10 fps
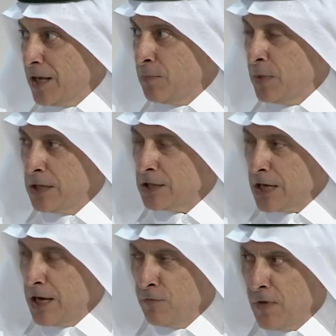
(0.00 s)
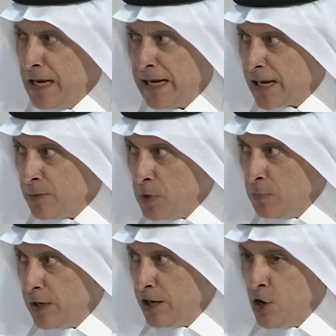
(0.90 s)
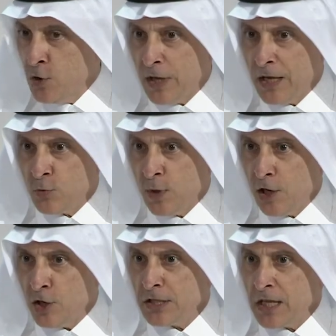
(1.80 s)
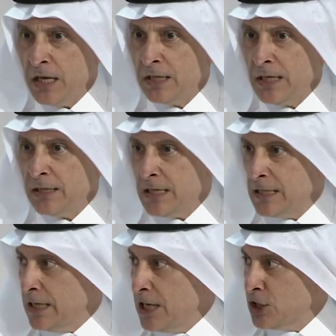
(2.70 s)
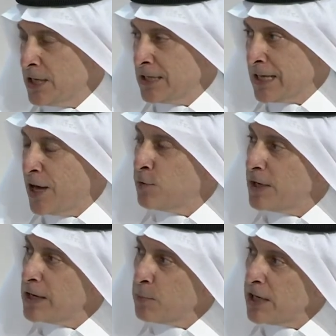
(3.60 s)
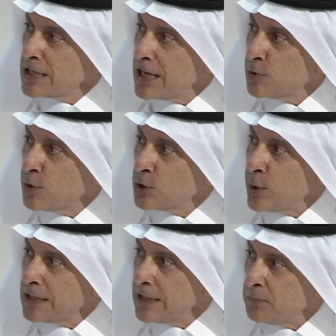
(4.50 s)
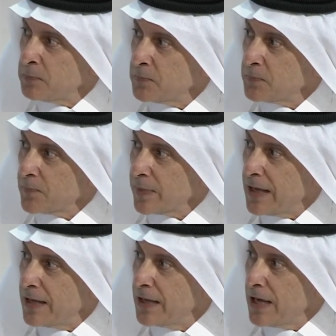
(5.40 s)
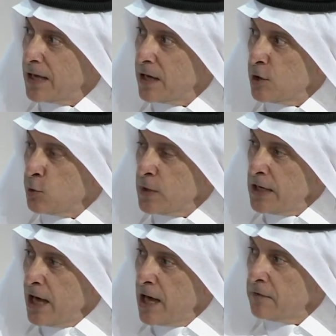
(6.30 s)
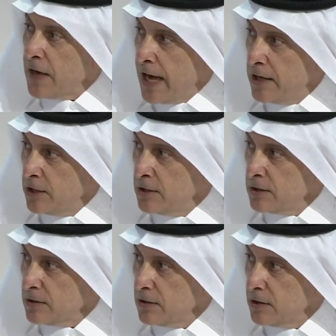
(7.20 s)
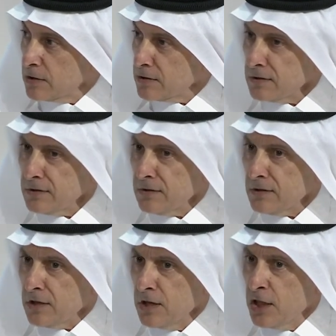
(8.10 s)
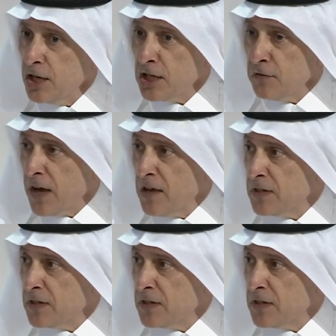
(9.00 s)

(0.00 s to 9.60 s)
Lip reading: but very little people know that we lost 18 destinations and we replaced it with 20. We have added 35